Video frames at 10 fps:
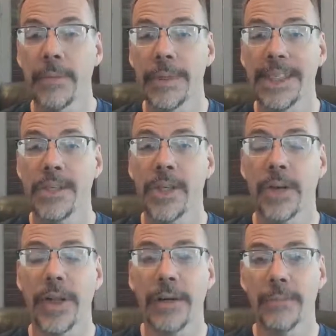And
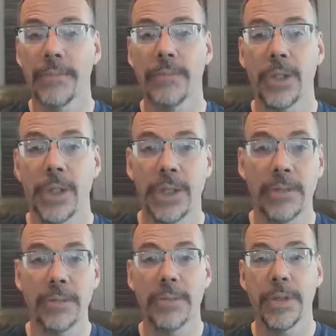start there. Pull
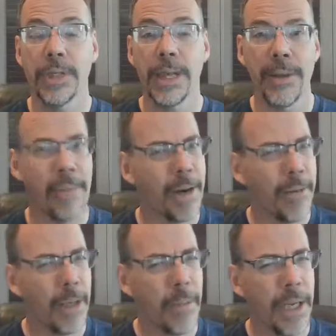the name. Am I
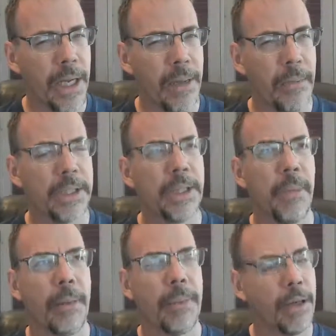really my name? Let's see.
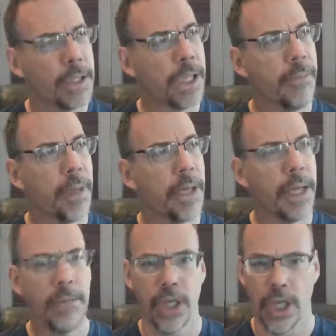My parents gave me my
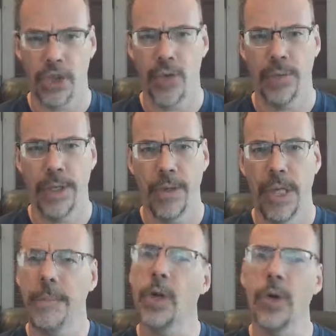name. Did I choose my own
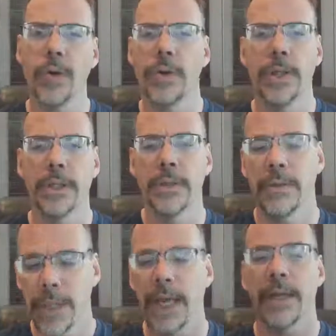name? No, you
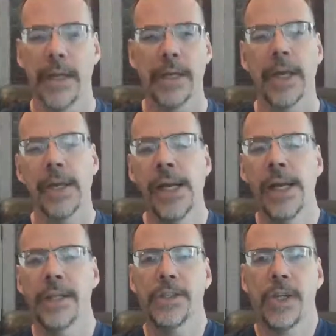didn't. Yada, yada, yada.
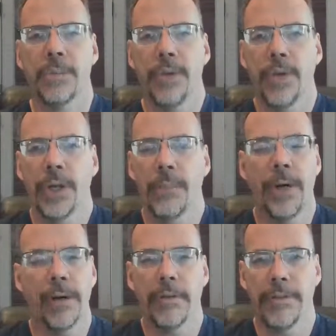Just start pulling it
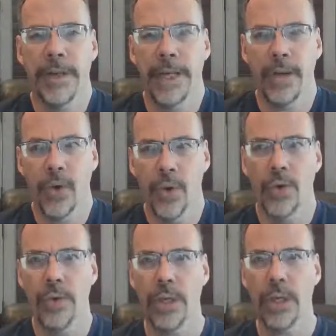apart. Find out who
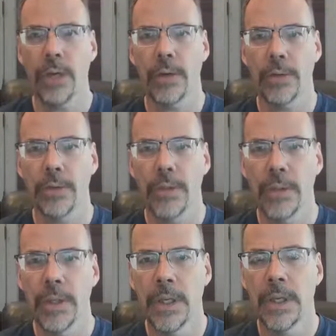you really are.
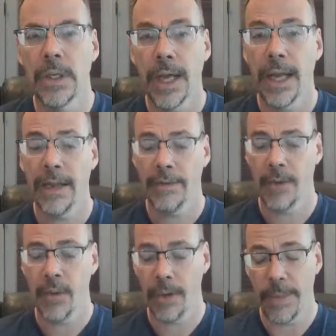And if
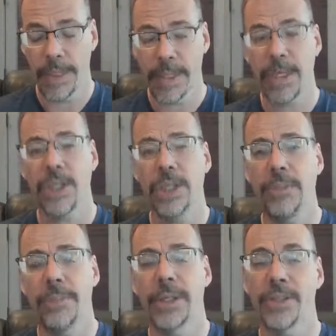you want a
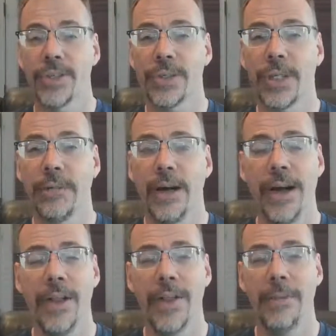meditation, picture yourself
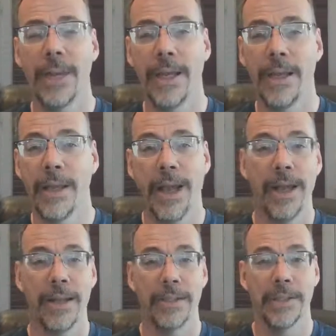on the Bikini
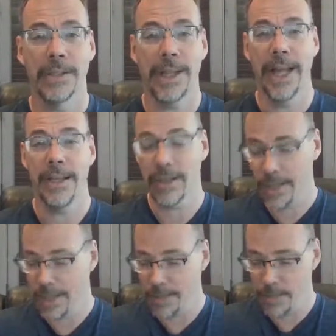Islands of the
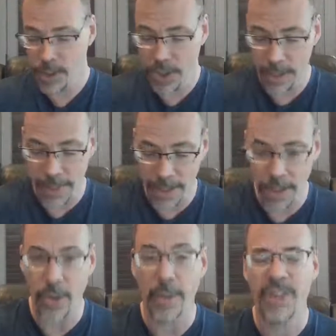atolls, pushing the button,
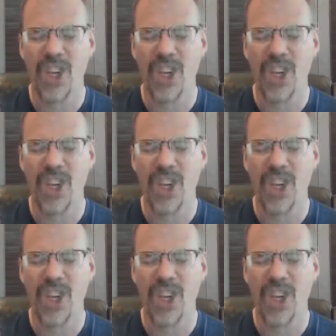going,